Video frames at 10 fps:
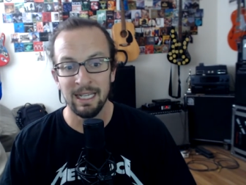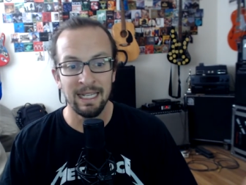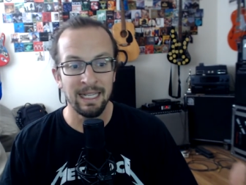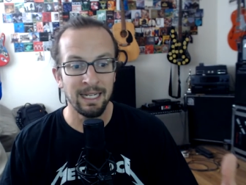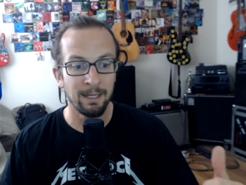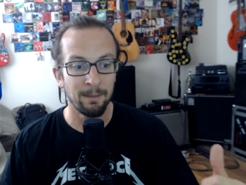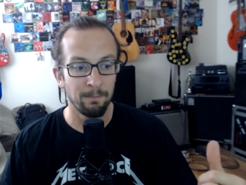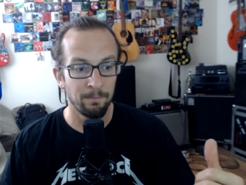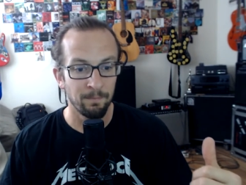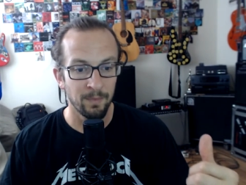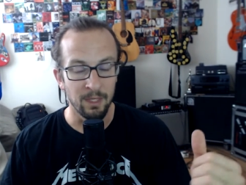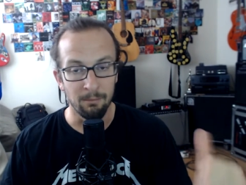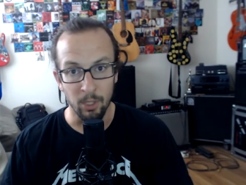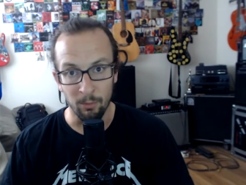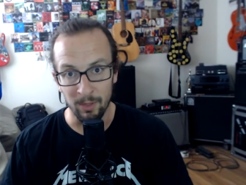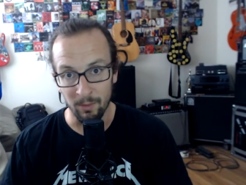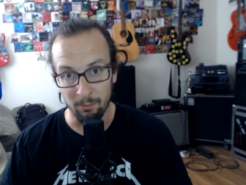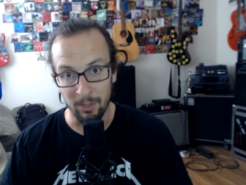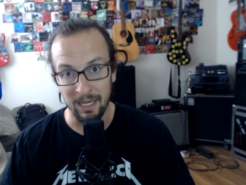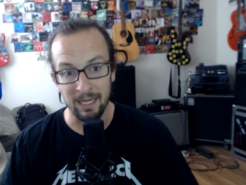Hit up The Moment
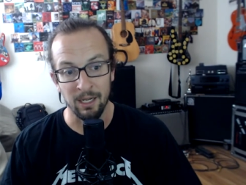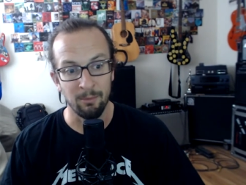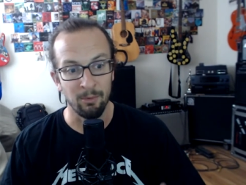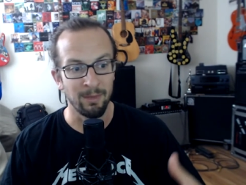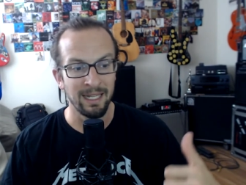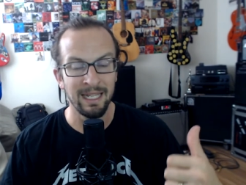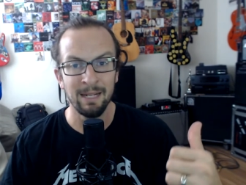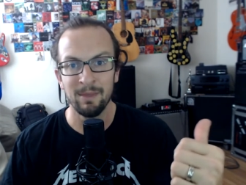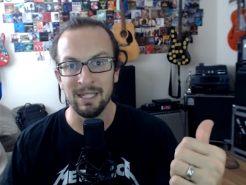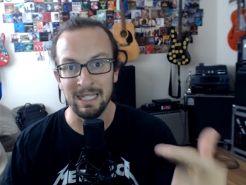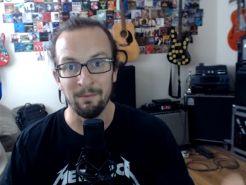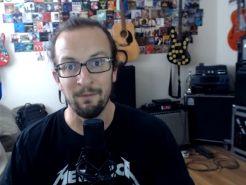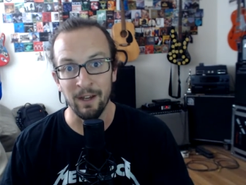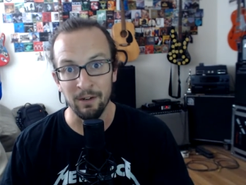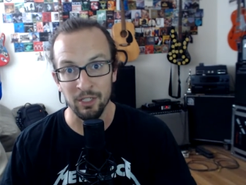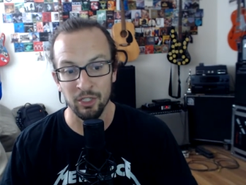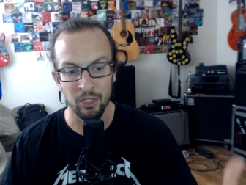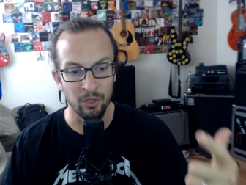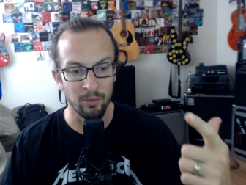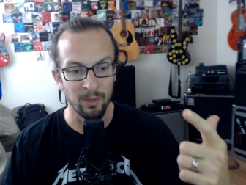with Brian Koppelman. Hit up the Tim Ferriss
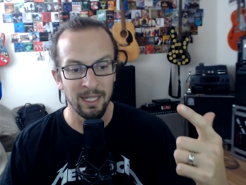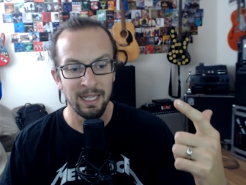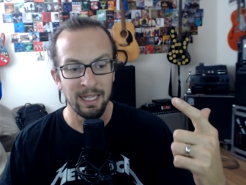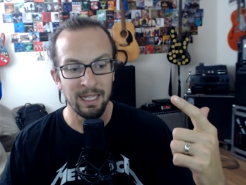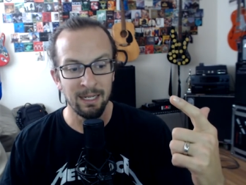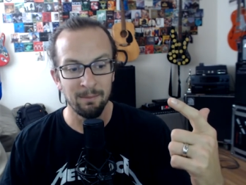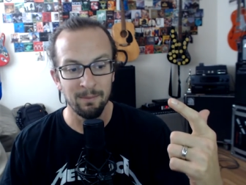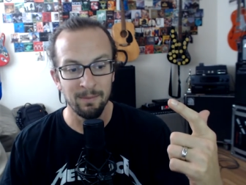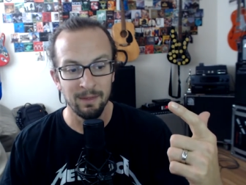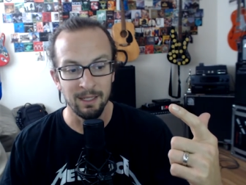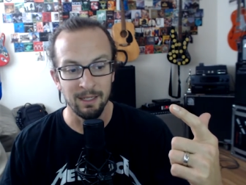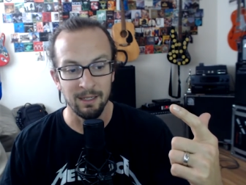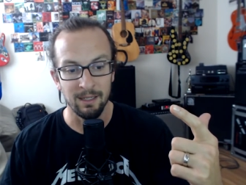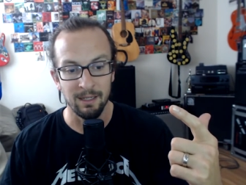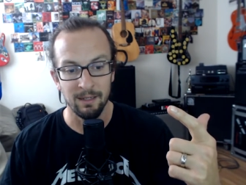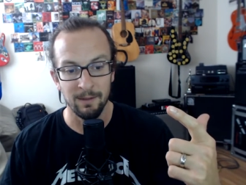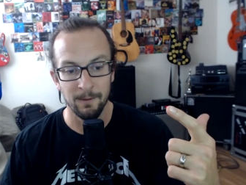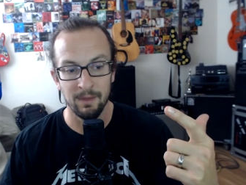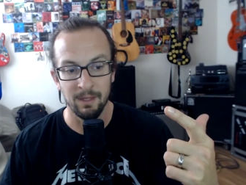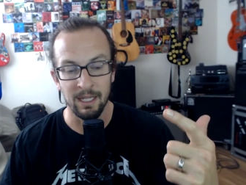show. Hit up
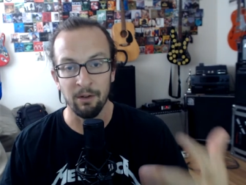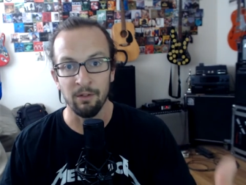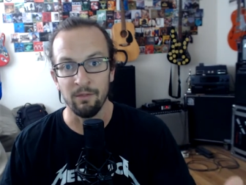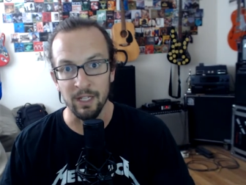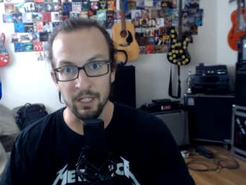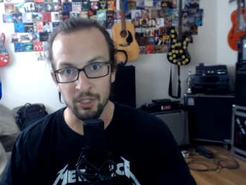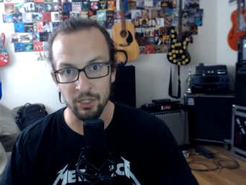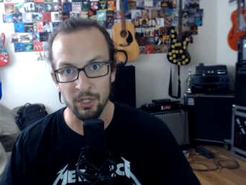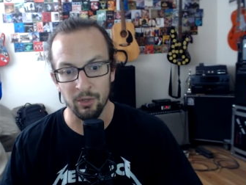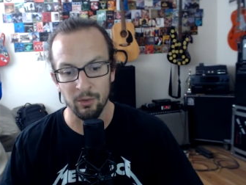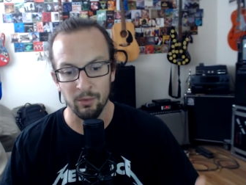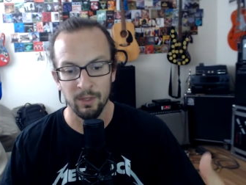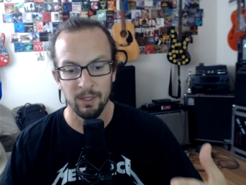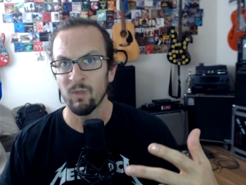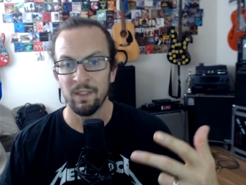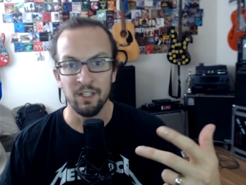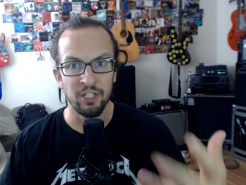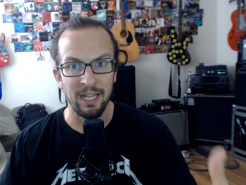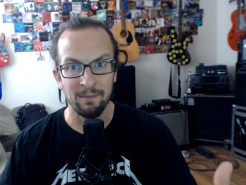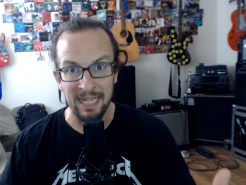the Gary V show, the
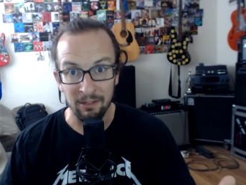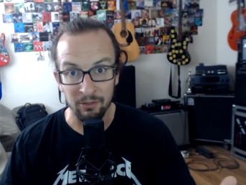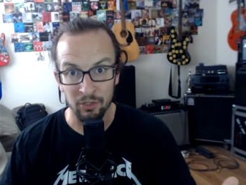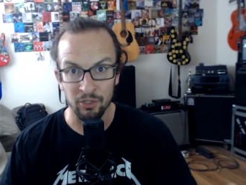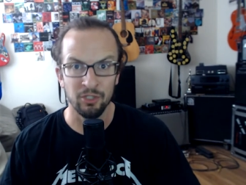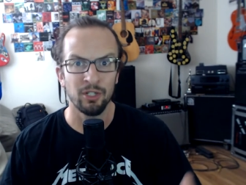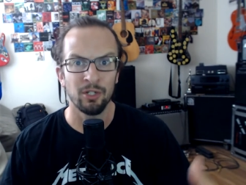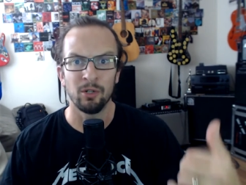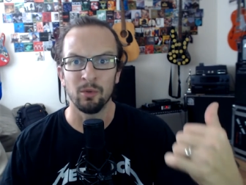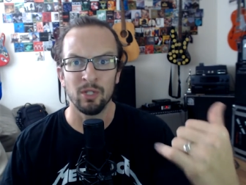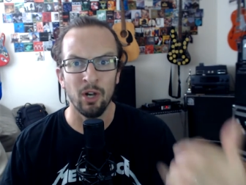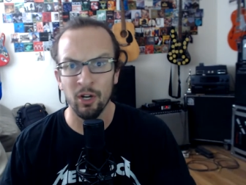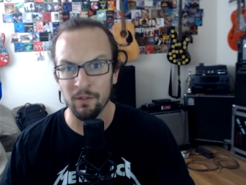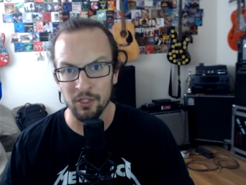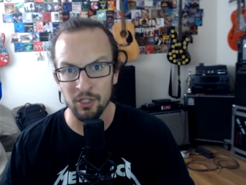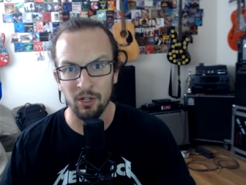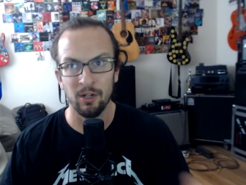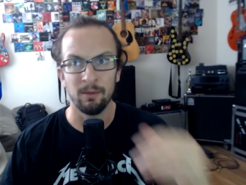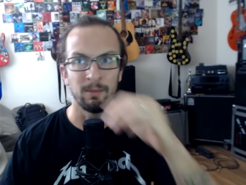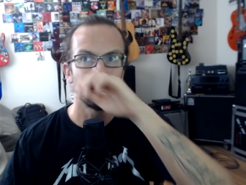James Altucher show, The Art of
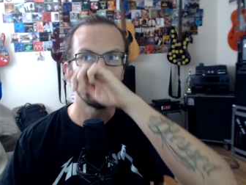Charm,